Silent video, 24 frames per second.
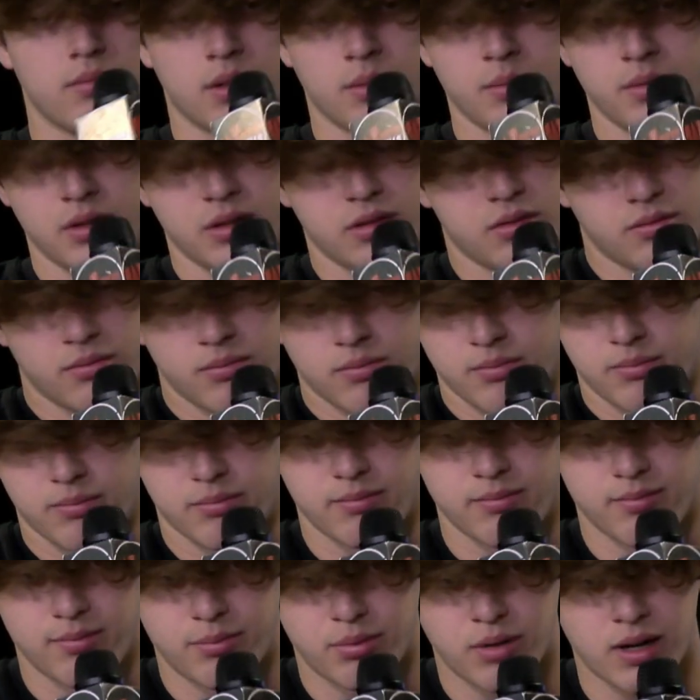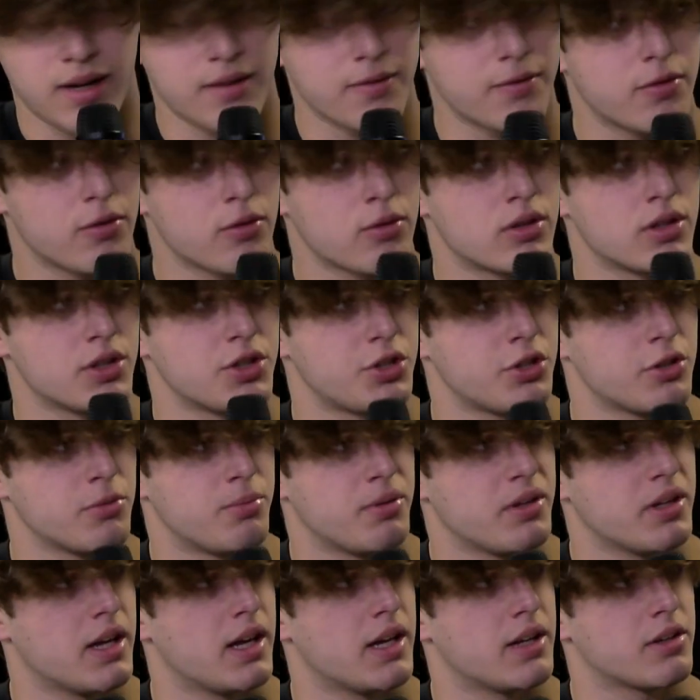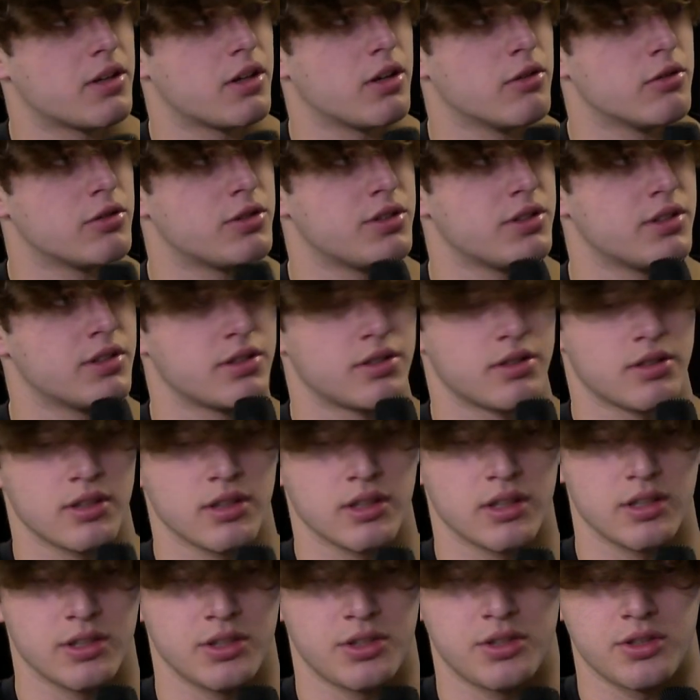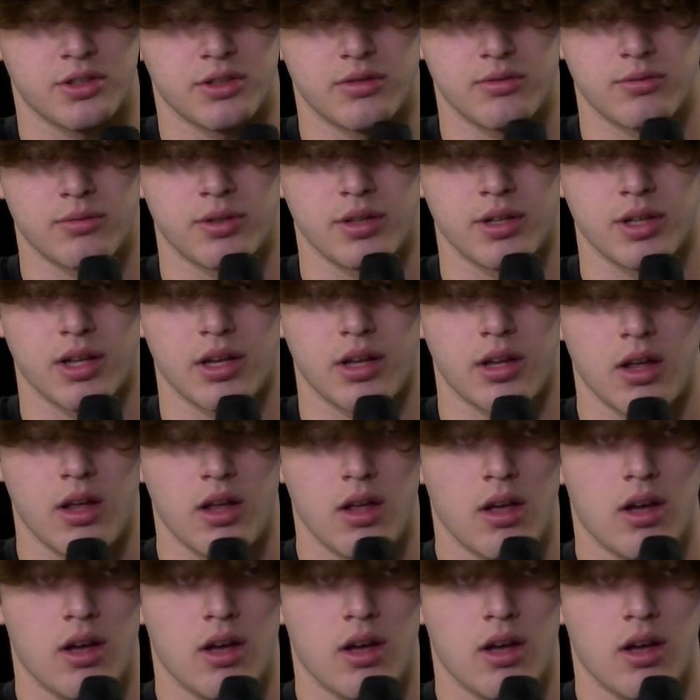I mean, Brian Flores should be a head coach in this league. He shouldn't mm-hmm. really.